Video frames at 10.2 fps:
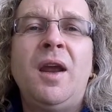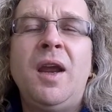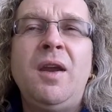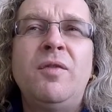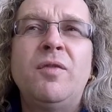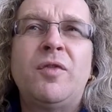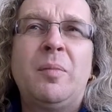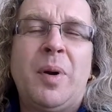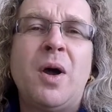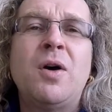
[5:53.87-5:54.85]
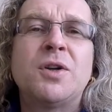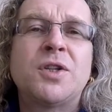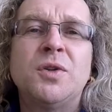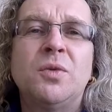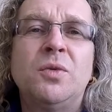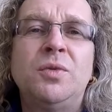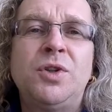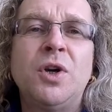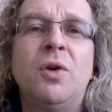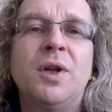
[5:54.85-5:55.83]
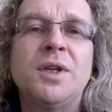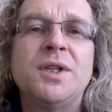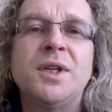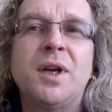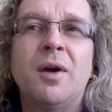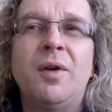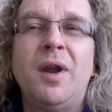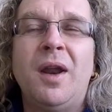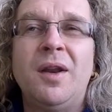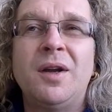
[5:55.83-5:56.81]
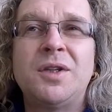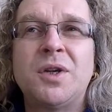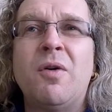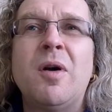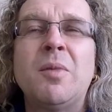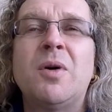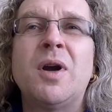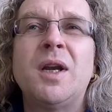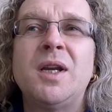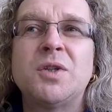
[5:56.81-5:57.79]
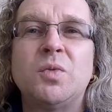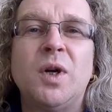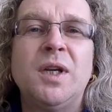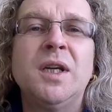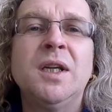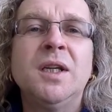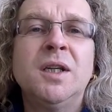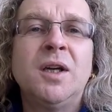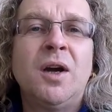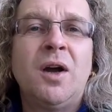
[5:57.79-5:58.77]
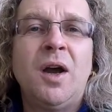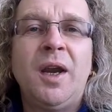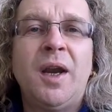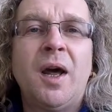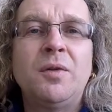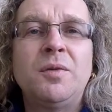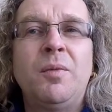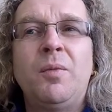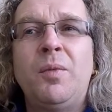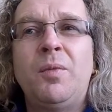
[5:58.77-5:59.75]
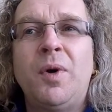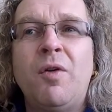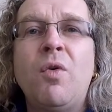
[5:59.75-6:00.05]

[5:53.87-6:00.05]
even for personal jollies, you know, and at a time like this when, you know, we're